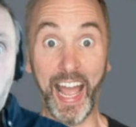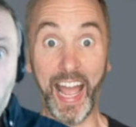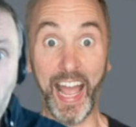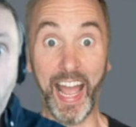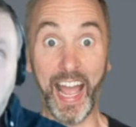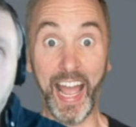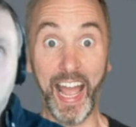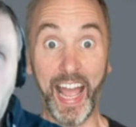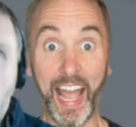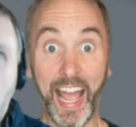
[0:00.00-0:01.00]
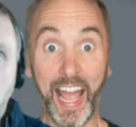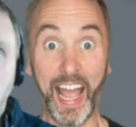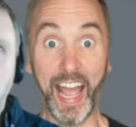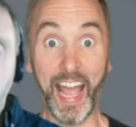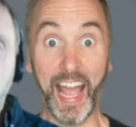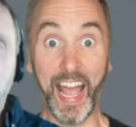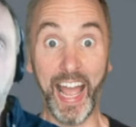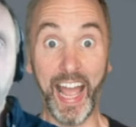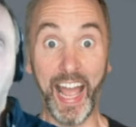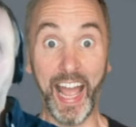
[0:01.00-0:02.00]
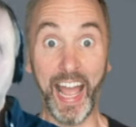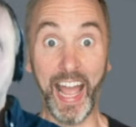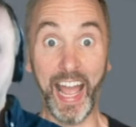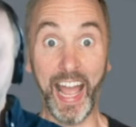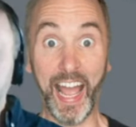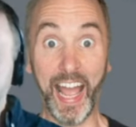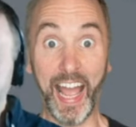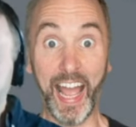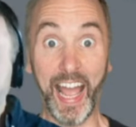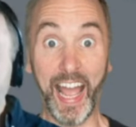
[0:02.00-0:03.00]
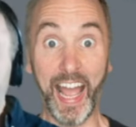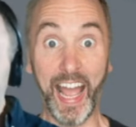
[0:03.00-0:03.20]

The person shown says nothing.